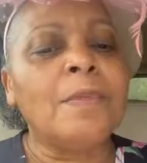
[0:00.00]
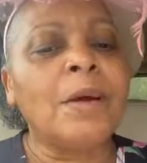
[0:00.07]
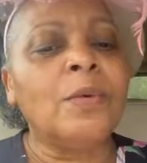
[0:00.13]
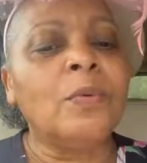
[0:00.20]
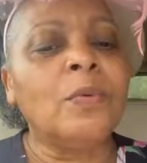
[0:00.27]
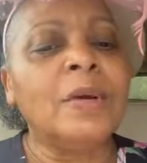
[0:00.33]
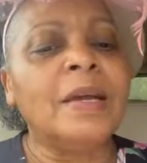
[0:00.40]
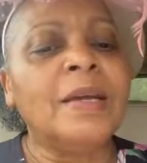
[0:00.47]

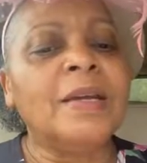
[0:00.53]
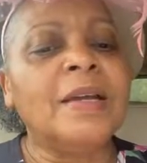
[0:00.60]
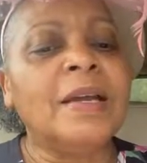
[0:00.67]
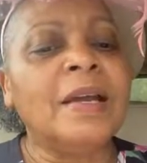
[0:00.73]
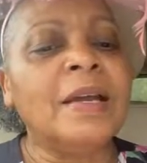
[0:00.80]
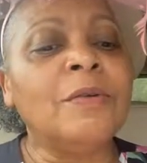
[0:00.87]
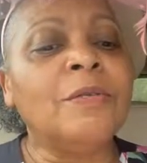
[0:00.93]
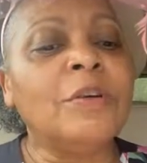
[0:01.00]
But when
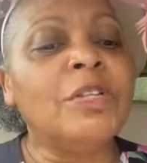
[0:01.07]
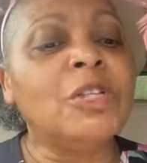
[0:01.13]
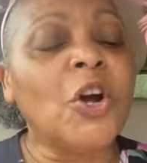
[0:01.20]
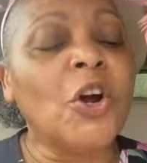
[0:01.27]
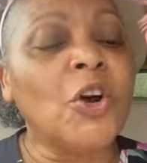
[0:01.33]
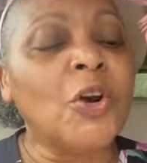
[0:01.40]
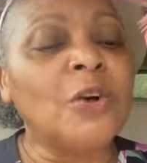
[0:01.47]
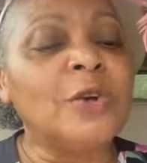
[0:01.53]
he
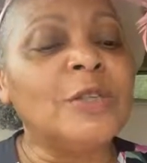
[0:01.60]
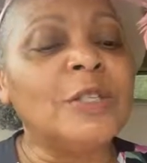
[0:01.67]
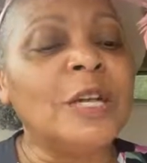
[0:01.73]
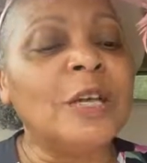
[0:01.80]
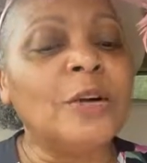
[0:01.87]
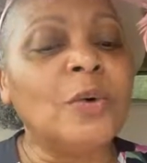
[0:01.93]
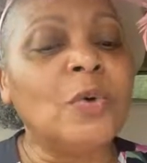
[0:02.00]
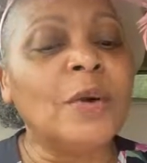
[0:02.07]
returns
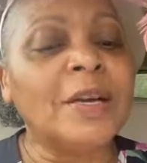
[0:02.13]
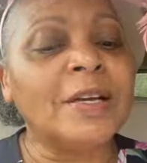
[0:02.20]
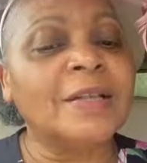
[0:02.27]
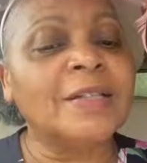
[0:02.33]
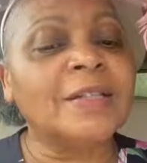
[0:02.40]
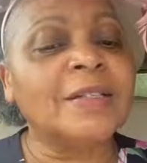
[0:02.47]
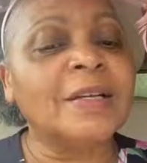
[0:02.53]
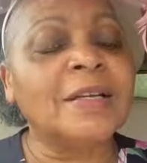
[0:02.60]
and
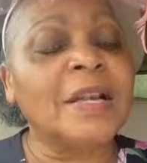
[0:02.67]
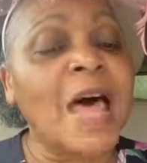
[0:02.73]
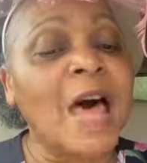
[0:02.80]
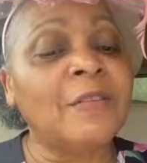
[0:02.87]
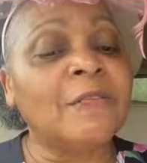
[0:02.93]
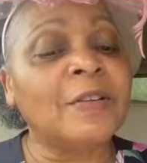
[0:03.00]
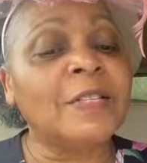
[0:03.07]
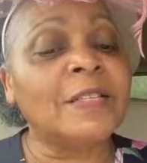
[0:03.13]
quickens the
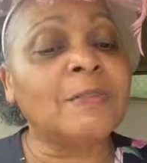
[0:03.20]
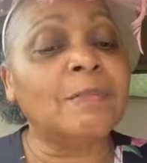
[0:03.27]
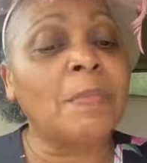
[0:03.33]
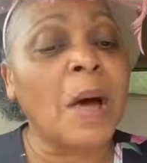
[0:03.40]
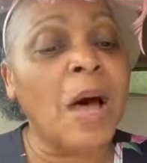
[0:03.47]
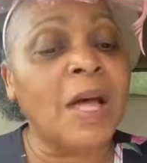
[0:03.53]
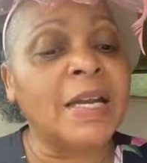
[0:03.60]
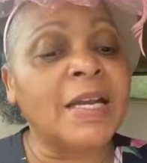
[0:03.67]
lifeless
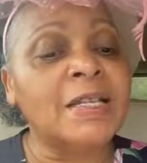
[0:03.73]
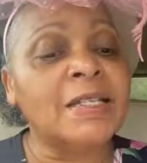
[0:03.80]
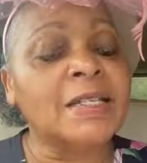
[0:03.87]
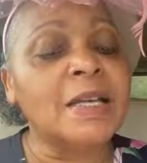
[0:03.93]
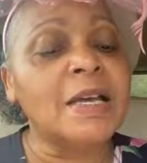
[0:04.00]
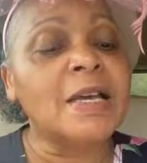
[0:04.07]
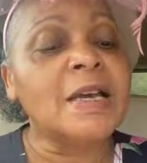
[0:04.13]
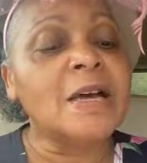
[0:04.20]

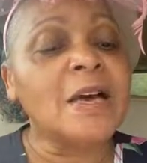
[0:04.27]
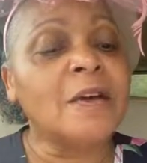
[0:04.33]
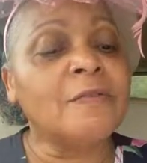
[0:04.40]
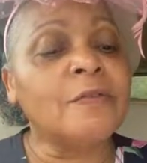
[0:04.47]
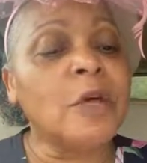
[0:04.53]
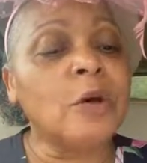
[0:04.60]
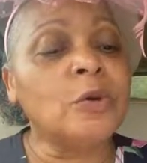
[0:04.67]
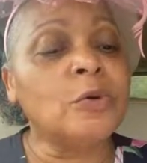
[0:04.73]
bodies
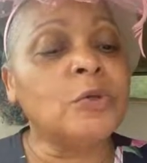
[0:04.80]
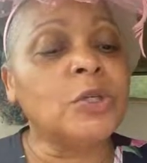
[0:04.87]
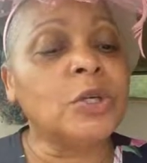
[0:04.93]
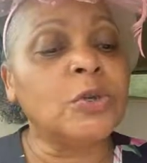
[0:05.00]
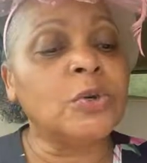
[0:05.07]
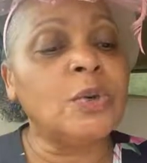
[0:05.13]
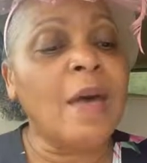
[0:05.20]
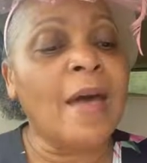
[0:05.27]
of those
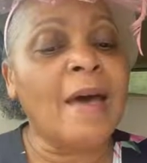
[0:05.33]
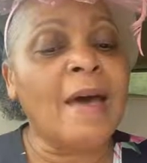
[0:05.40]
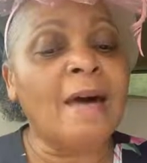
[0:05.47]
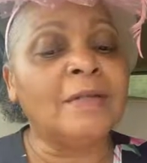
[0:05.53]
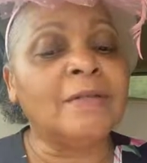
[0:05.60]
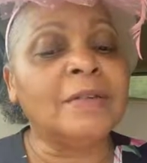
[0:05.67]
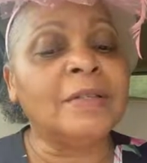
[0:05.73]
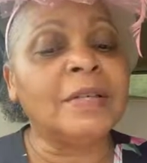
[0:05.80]
who
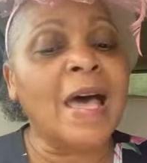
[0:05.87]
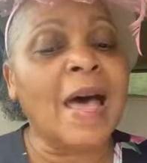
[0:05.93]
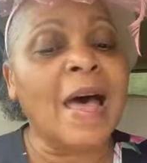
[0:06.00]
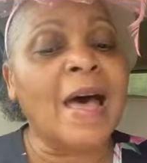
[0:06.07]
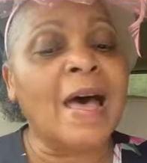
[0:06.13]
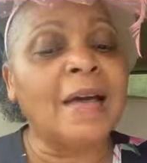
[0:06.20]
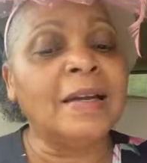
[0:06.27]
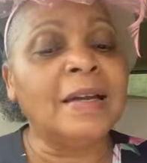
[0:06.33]
have
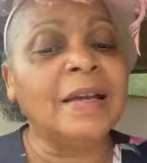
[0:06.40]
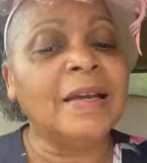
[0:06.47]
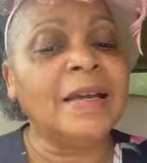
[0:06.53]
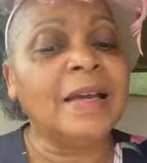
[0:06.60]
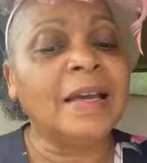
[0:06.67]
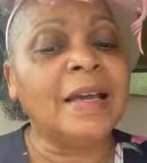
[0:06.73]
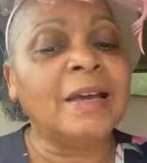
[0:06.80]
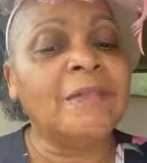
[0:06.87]
died
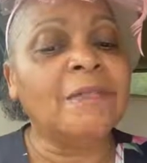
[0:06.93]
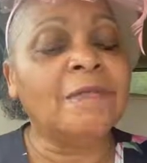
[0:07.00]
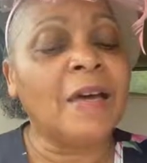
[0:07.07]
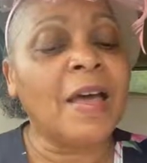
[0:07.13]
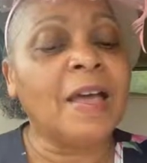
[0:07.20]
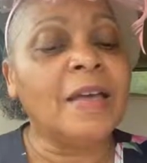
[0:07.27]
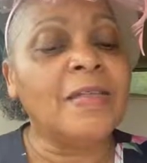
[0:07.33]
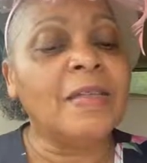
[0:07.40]
in
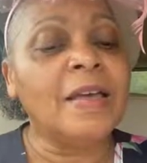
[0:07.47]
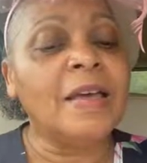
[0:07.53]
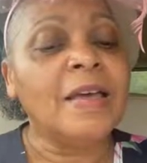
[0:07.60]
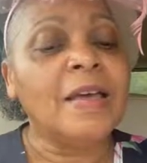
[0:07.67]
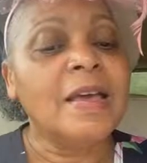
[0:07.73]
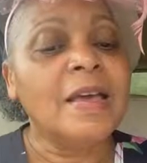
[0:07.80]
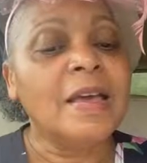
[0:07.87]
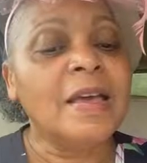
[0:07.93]
faith,
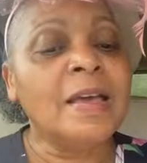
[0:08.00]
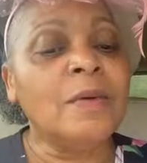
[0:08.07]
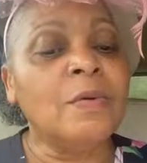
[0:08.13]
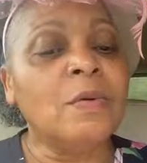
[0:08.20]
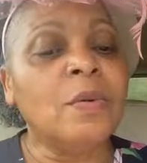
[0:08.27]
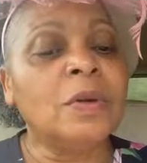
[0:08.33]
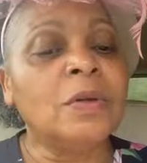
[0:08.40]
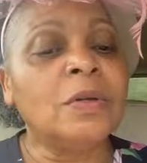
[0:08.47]

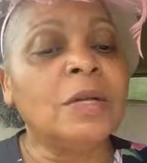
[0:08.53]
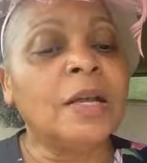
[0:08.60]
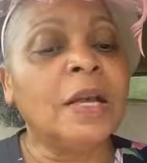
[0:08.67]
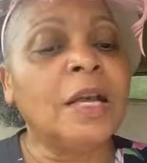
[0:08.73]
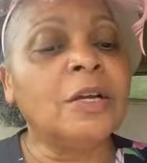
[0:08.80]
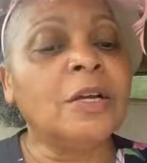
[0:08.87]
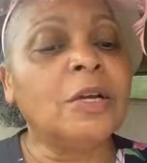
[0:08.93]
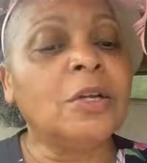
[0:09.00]
it will
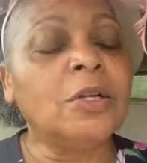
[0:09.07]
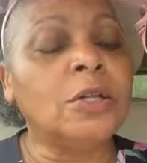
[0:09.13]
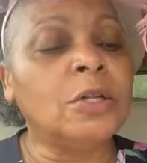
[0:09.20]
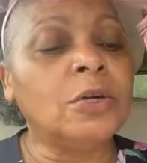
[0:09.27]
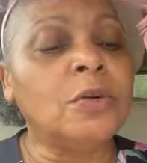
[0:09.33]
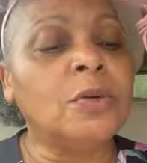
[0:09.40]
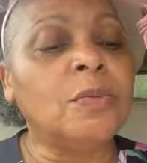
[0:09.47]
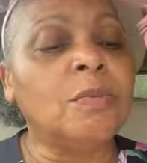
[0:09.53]

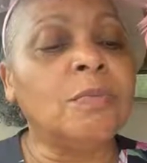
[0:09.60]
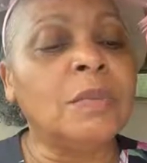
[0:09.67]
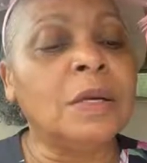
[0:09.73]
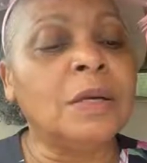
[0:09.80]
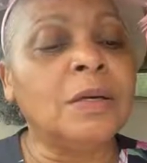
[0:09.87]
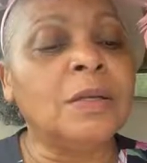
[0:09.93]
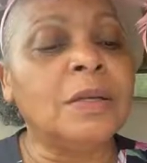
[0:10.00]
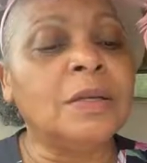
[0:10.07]
include
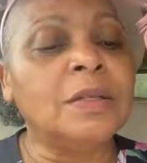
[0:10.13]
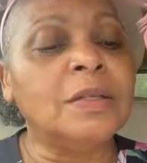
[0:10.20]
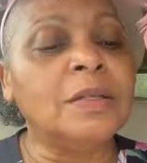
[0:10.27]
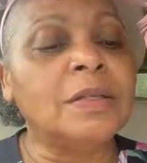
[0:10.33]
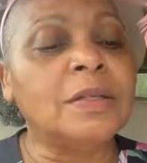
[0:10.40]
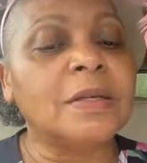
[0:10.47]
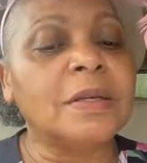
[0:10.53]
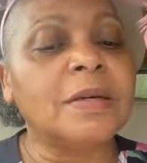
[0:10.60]

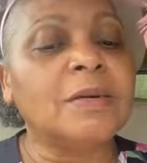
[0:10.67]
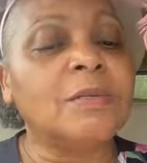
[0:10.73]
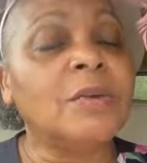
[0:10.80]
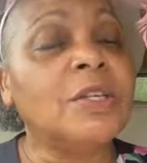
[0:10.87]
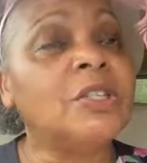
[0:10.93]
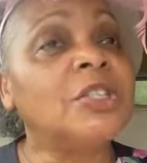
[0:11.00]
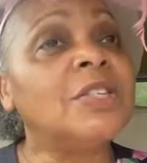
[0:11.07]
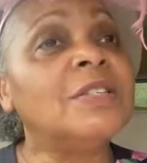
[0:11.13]
millions,
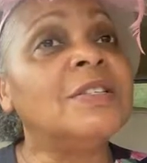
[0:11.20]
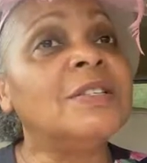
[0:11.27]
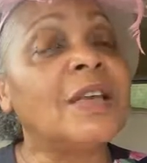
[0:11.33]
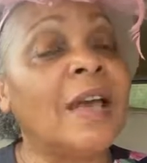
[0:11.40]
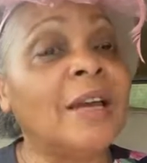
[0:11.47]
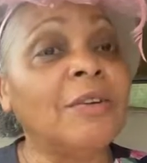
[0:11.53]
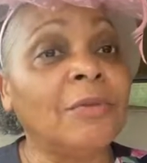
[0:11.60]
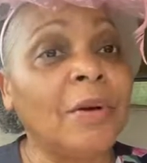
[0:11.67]
which is
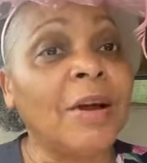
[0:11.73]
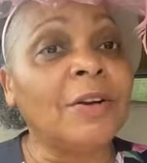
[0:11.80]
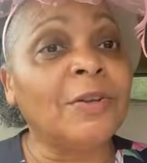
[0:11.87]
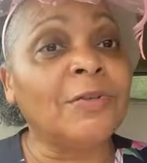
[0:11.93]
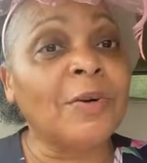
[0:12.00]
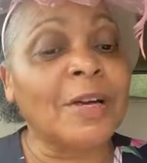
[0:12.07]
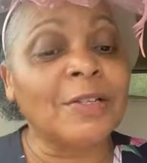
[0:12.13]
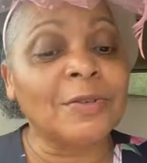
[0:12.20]
a
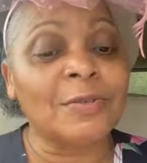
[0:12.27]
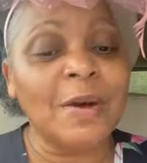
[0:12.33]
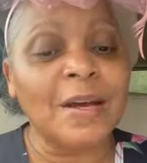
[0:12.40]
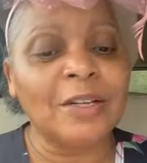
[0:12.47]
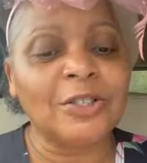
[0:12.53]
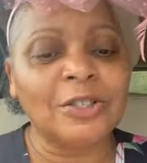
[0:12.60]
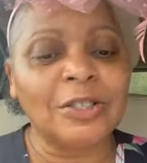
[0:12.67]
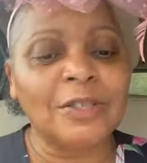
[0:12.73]
greater
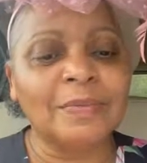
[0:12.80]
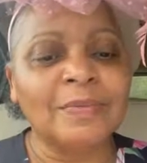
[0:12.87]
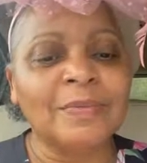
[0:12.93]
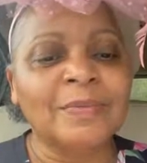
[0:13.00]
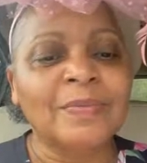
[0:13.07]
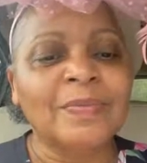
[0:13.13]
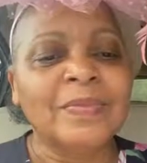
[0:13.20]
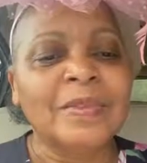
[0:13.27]
resurrection.
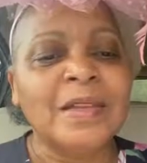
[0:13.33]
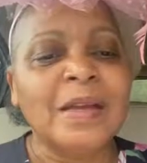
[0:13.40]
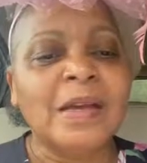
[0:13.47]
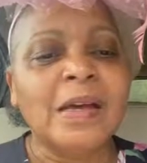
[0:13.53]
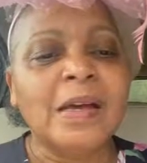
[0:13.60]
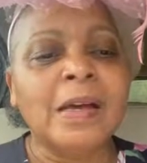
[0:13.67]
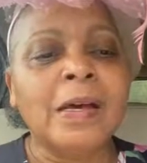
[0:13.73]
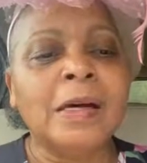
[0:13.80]

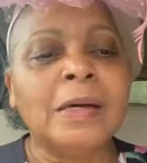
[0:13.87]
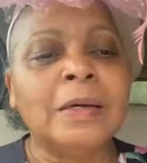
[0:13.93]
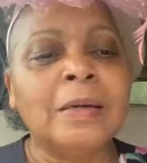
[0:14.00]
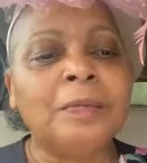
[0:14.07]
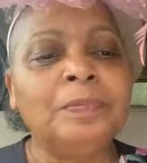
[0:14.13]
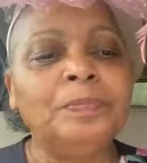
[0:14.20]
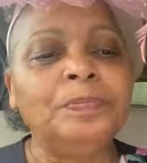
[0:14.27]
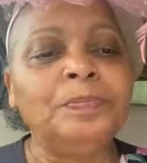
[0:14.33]

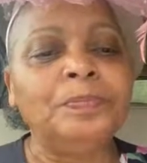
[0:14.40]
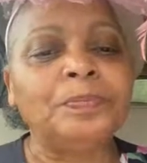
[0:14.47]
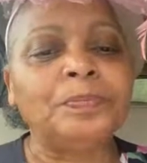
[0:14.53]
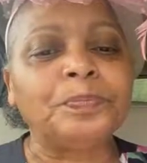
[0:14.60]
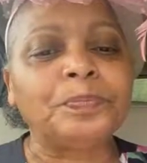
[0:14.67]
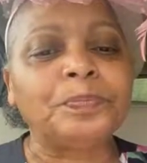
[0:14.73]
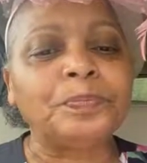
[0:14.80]
Um,